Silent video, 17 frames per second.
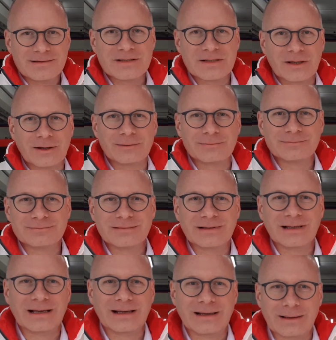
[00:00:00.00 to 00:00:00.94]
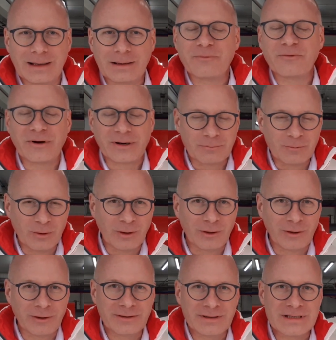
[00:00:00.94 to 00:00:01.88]
So I'm Frank
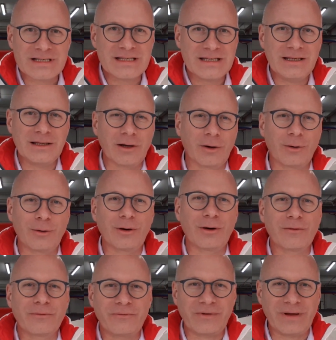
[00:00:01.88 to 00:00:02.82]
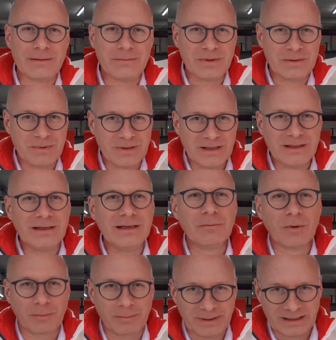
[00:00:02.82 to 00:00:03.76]
Mühlon, CEO of ABB
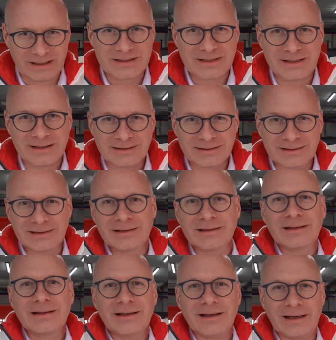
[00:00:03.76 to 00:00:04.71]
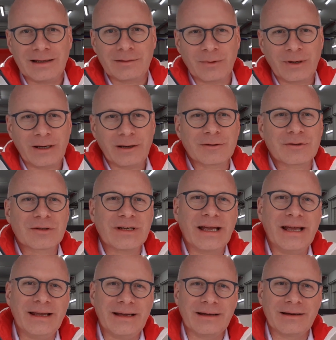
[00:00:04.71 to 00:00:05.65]
e-mobility, and we're here
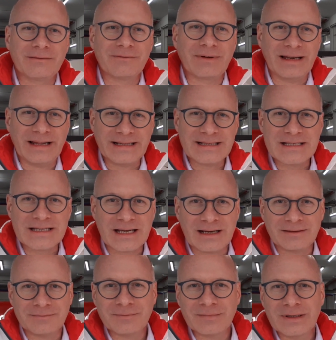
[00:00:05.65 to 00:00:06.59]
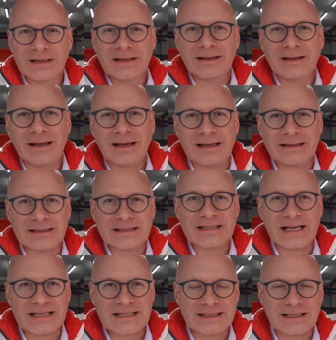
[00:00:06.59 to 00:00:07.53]
today in Valencia at the
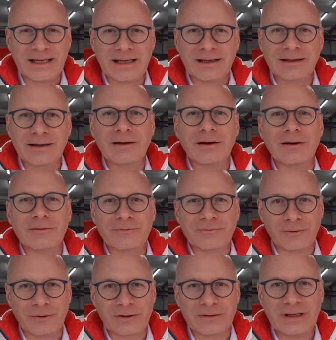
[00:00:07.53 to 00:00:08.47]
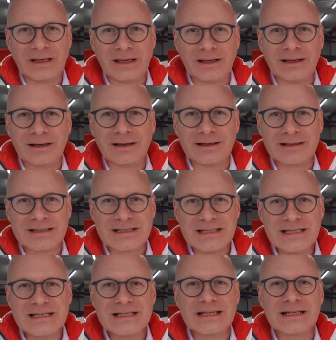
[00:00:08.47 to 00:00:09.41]
testing for the
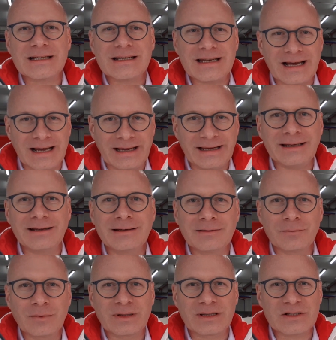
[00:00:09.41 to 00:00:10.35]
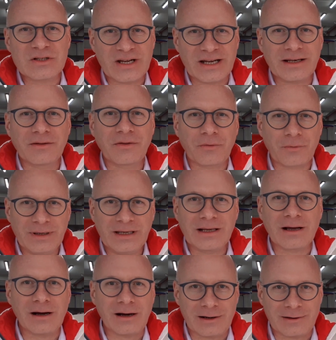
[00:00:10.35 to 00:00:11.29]
season 9 with the Gen 3
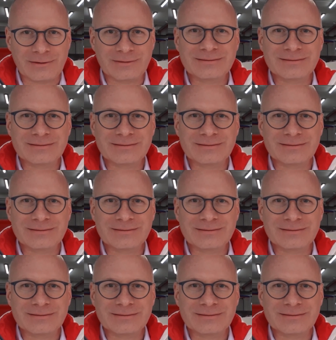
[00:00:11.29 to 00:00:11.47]
car.